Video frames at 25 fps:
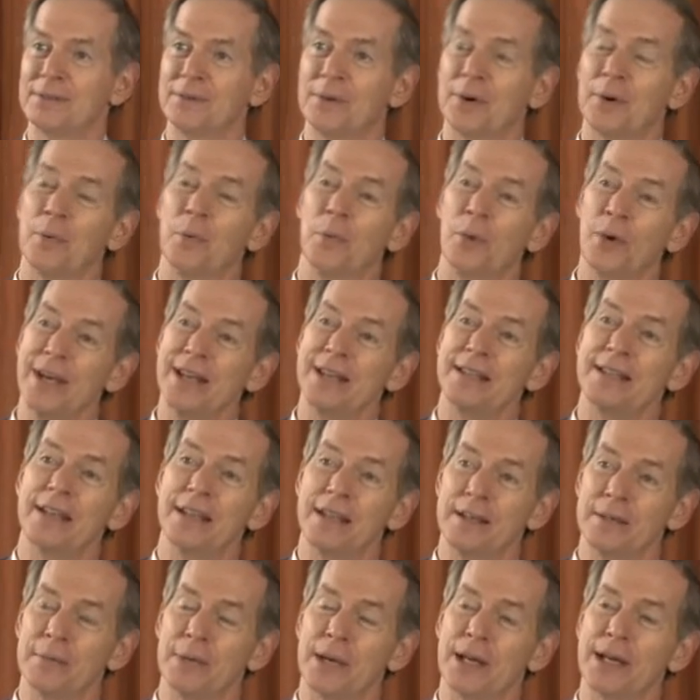what we
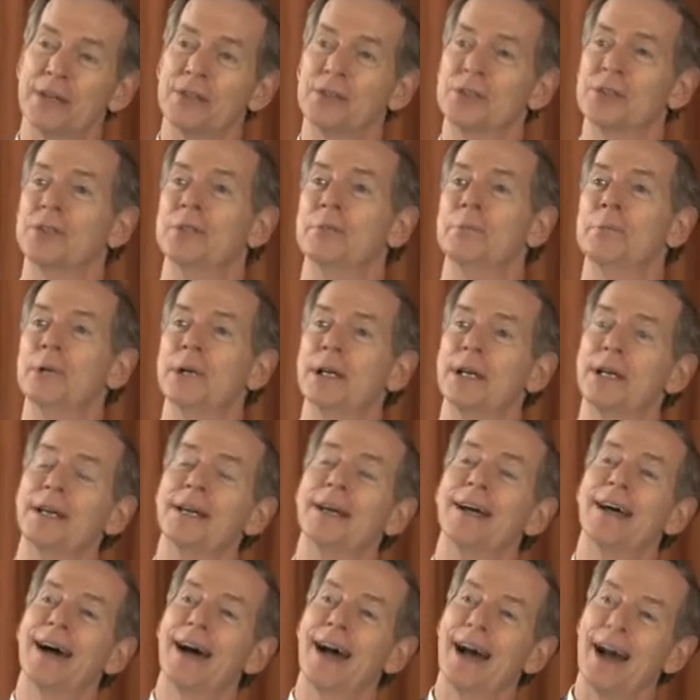think man should be,
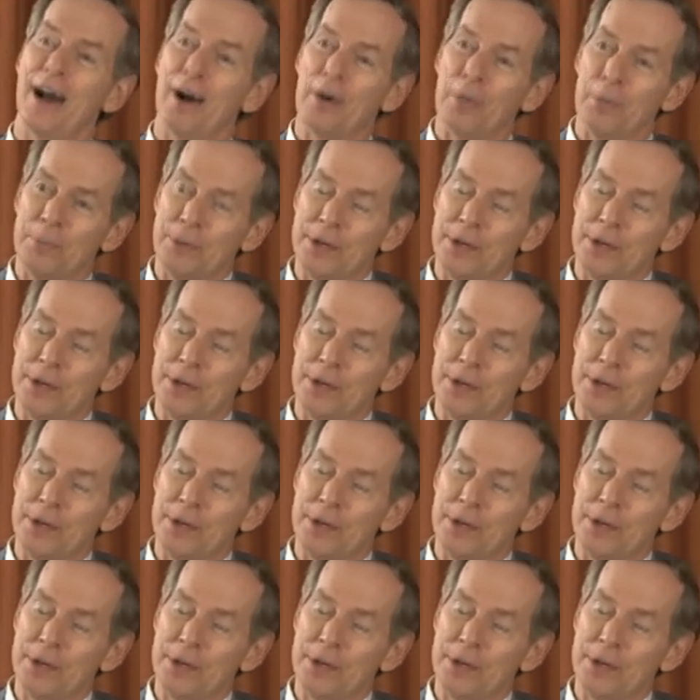how